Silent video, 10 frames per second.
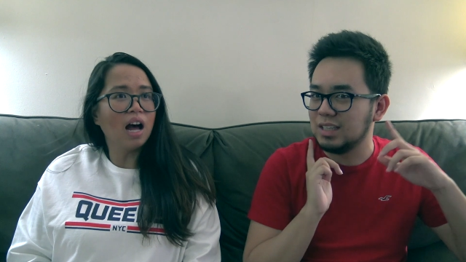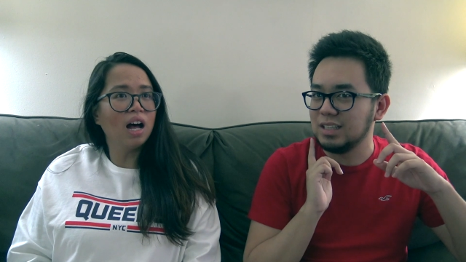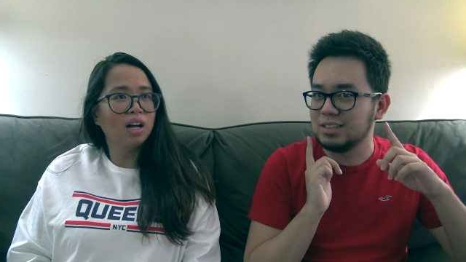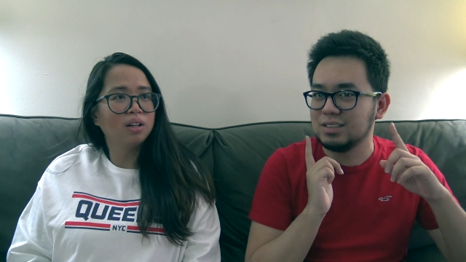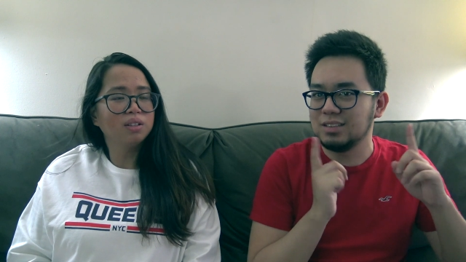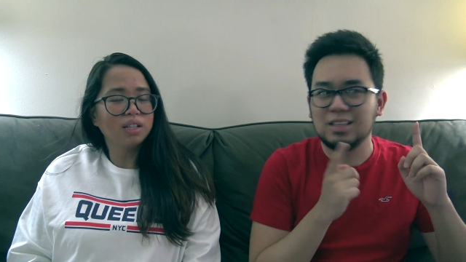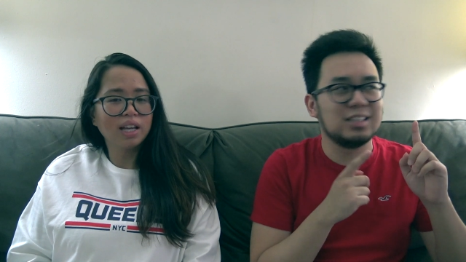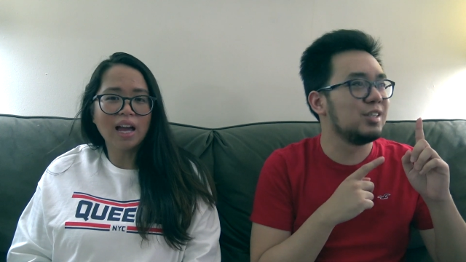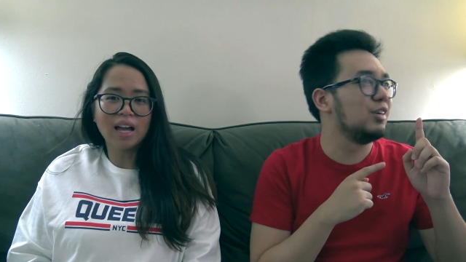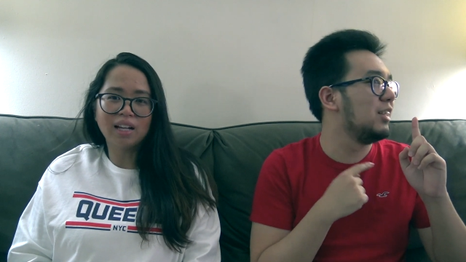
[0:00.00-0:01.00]
Speaker 1: they oh, they
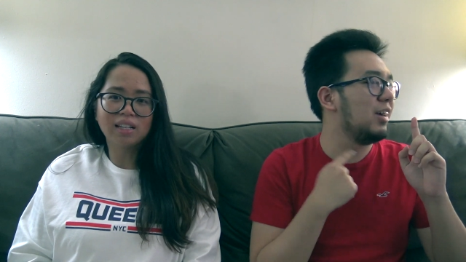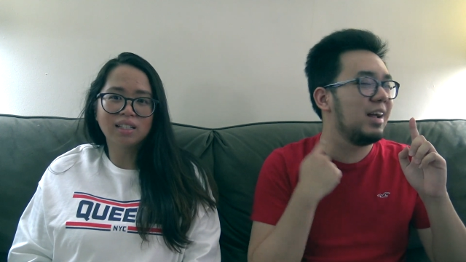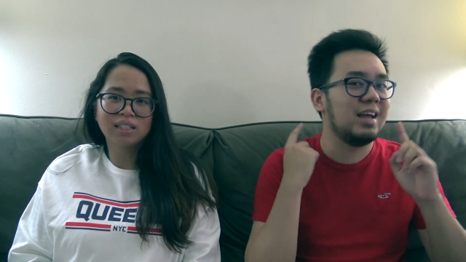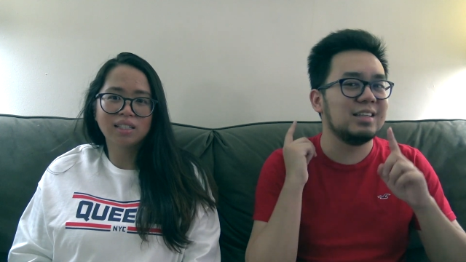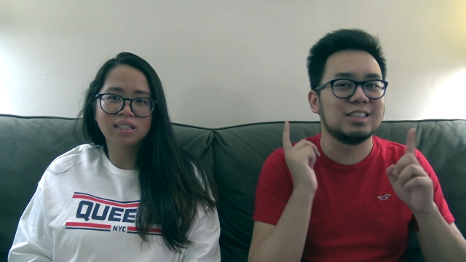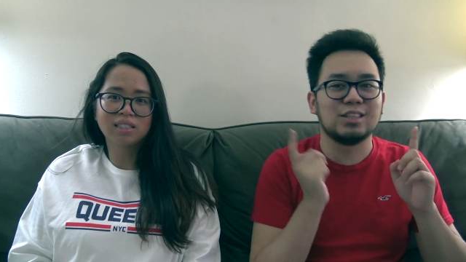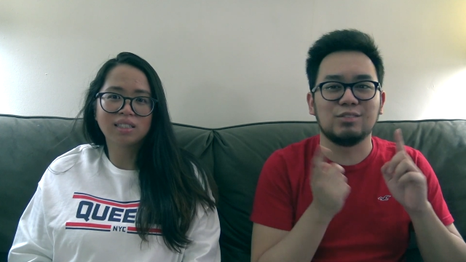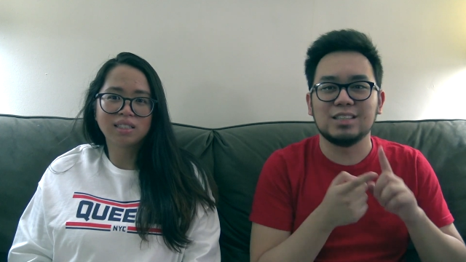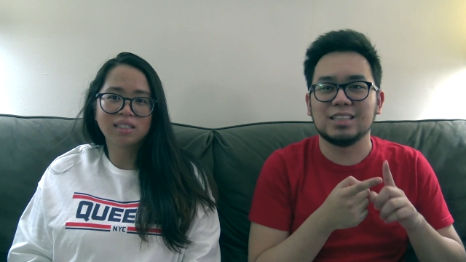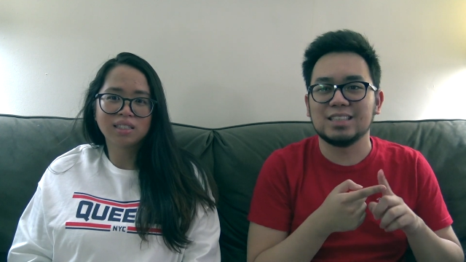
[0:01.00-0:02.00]
yeah. turn their heads
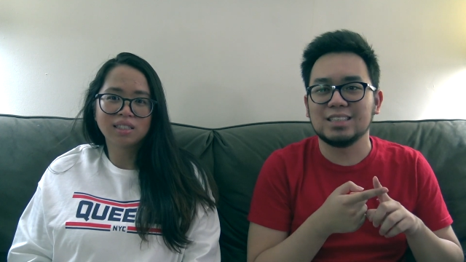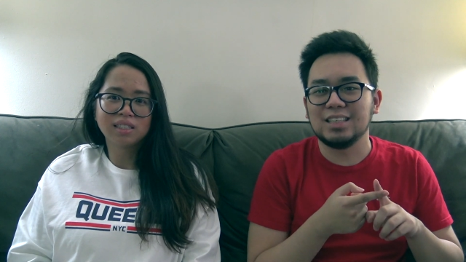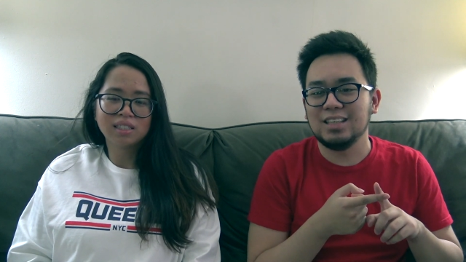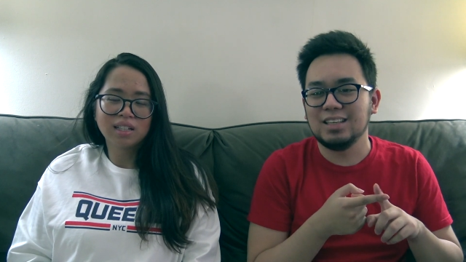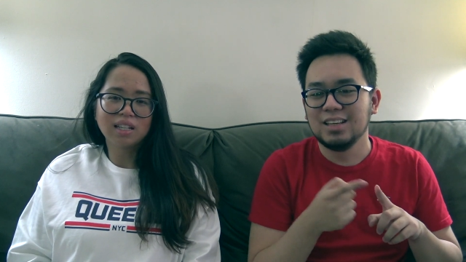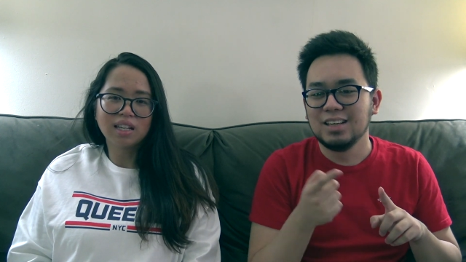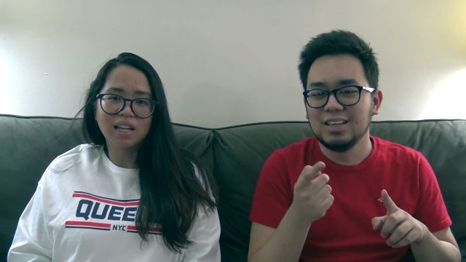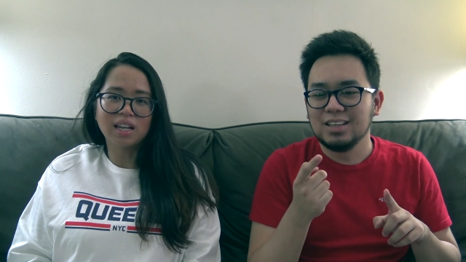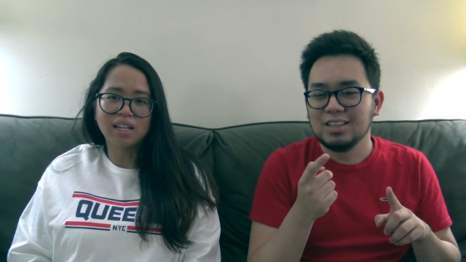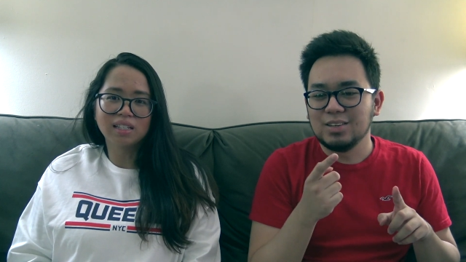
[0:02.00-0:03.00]
360.
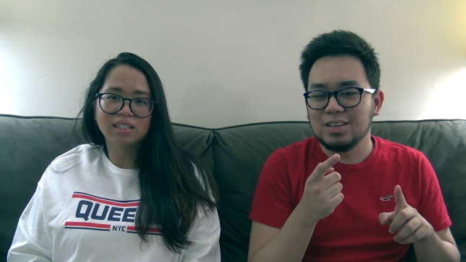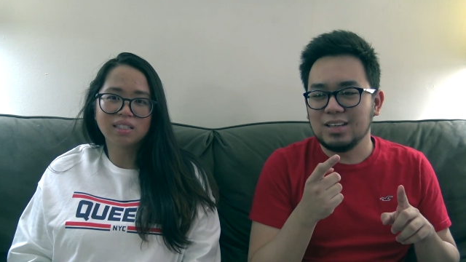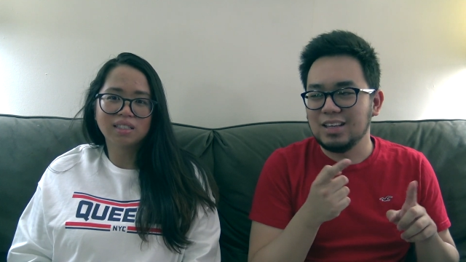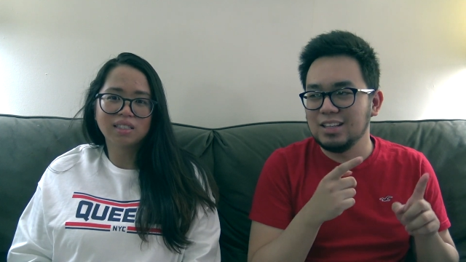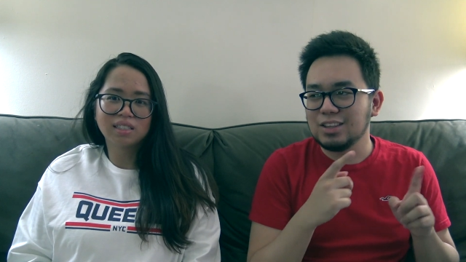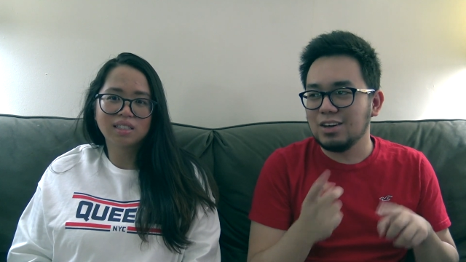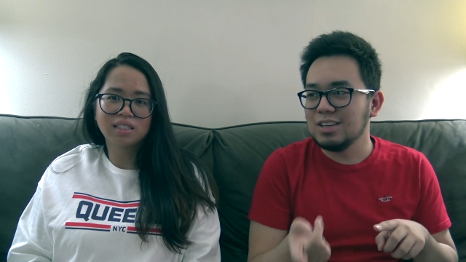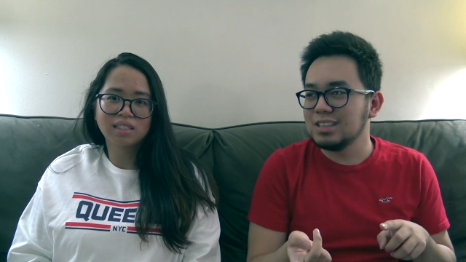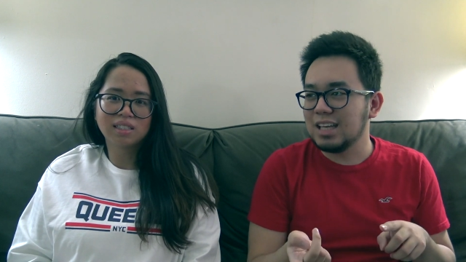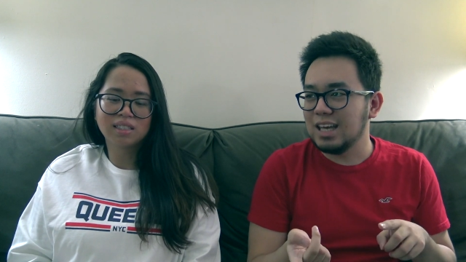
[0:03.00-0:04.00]
Yeah. In
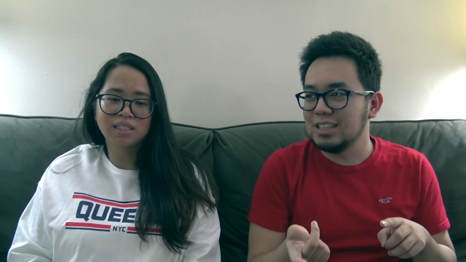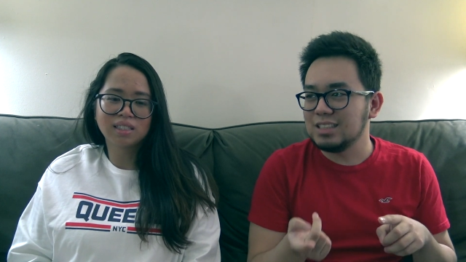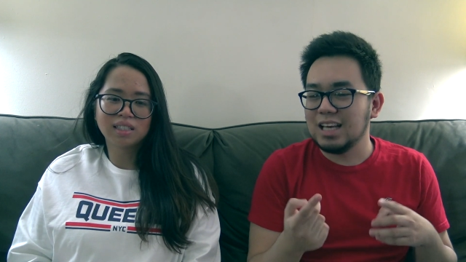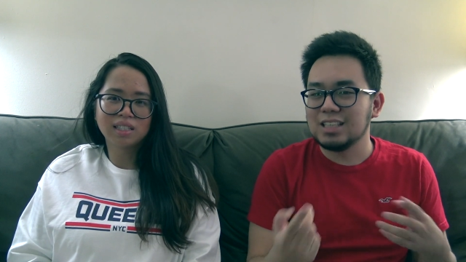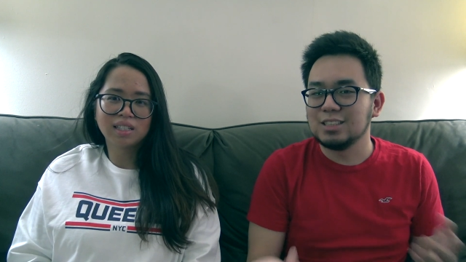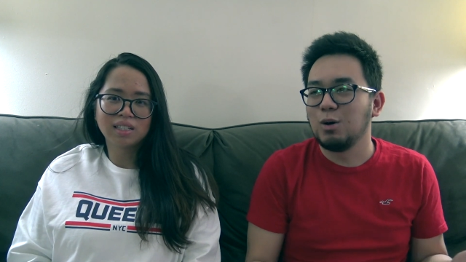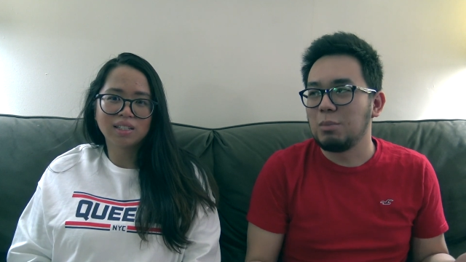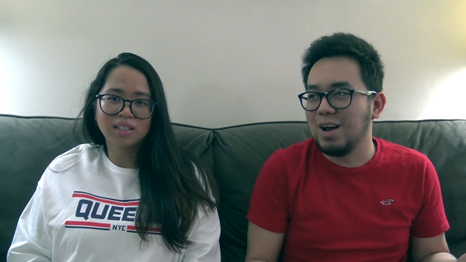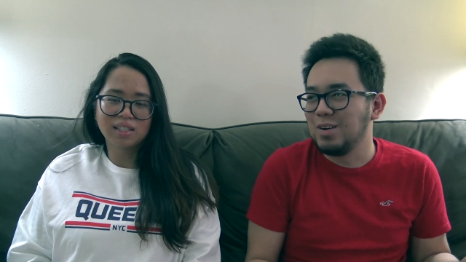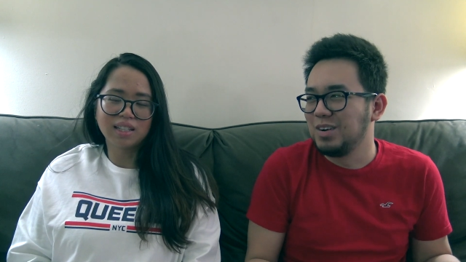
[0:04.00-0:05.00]
Thawne's case, he has no
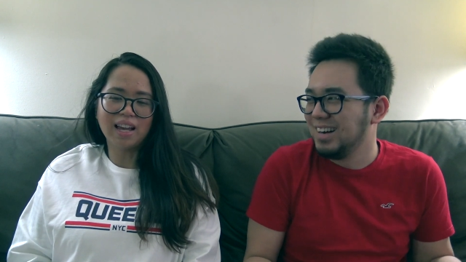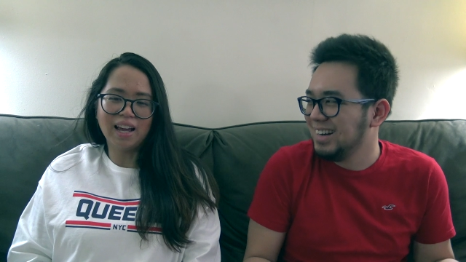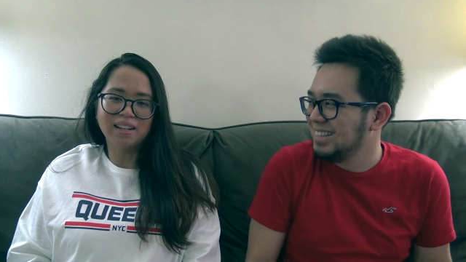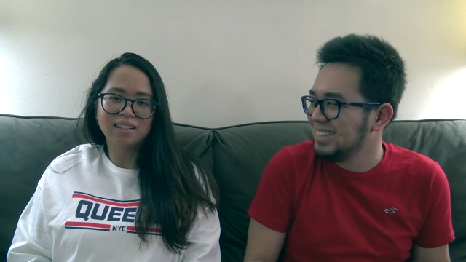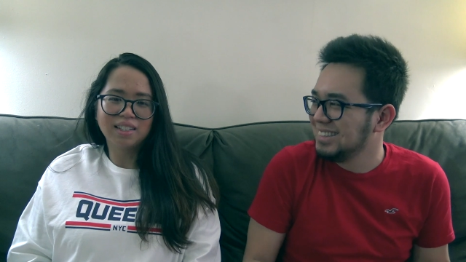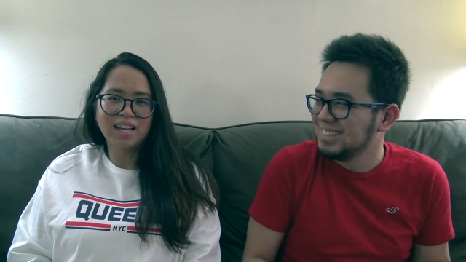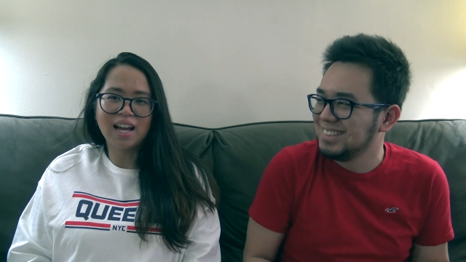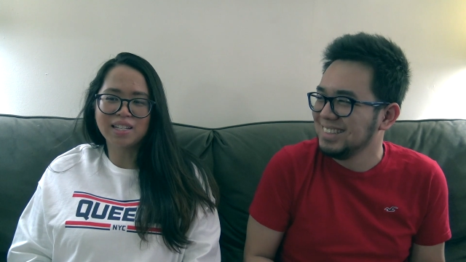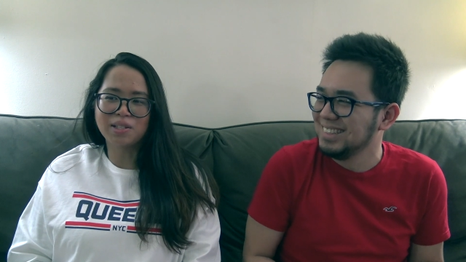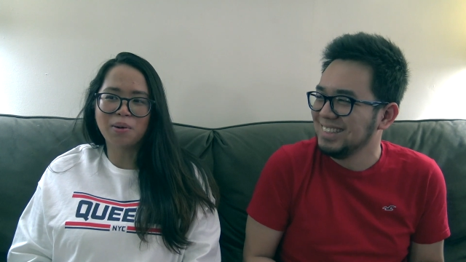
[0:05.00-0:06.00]
powers. he
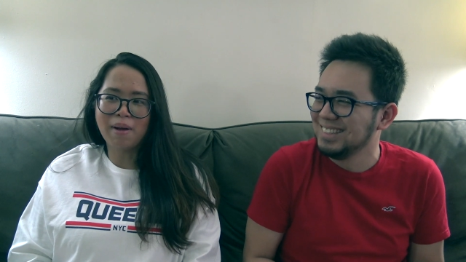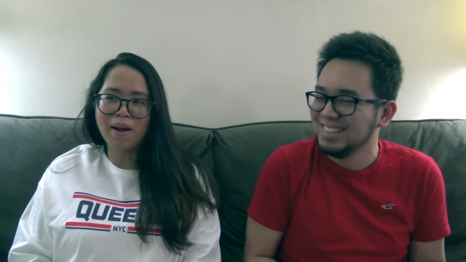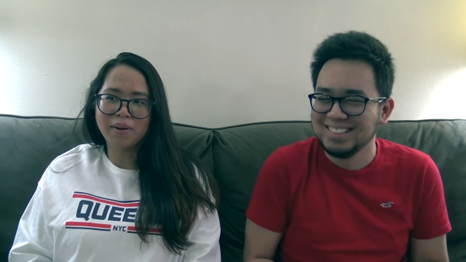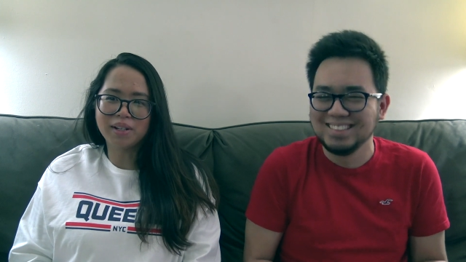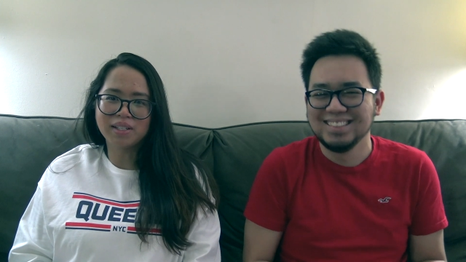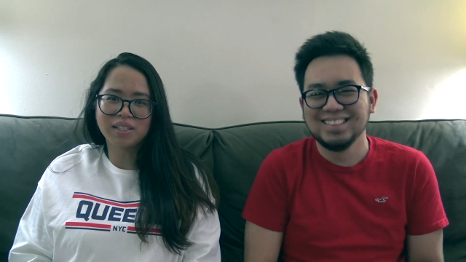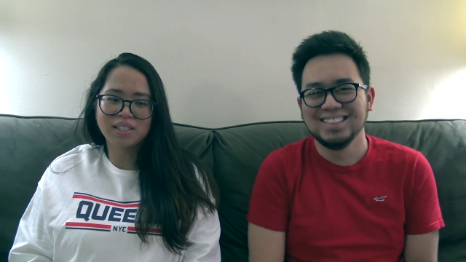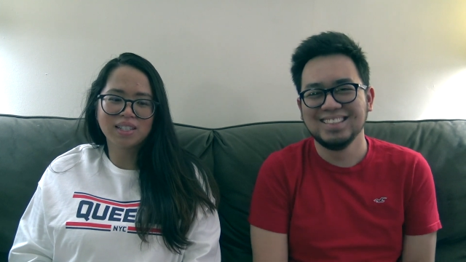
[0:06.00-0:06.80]
has
Speaker 2: no powers.